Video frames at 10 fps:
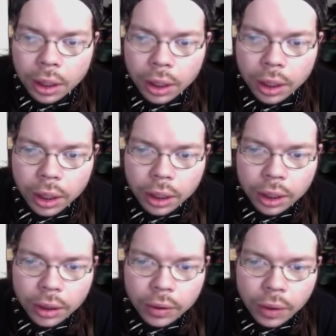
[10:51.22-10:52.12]

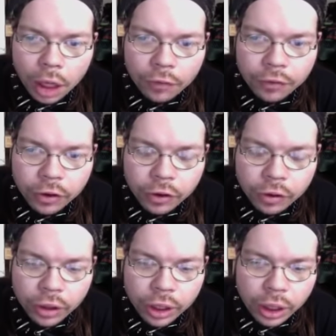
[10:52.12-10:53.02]
And
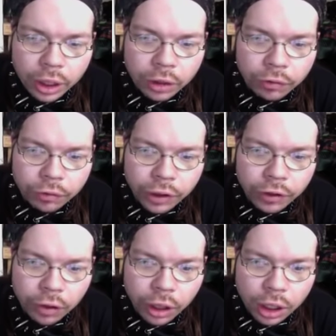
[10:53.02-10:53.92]
obviously, your
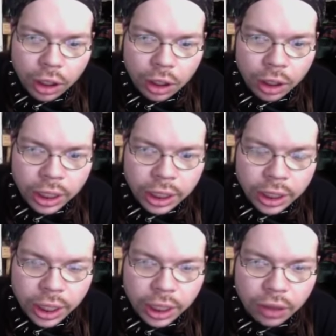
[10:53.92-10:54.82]
friend's not going to like
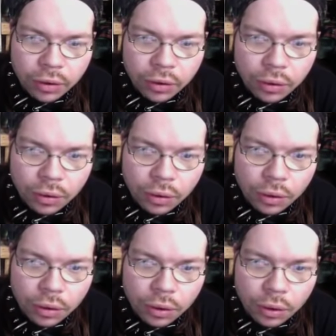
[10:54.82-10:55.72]
that
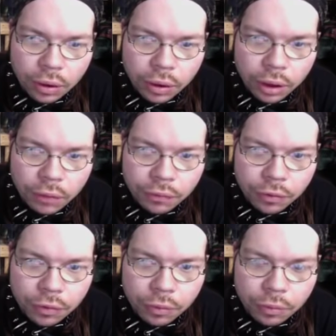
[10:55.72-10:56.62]
if
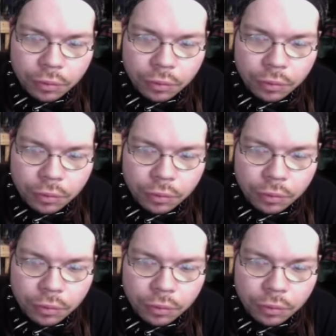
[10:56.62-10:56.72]
you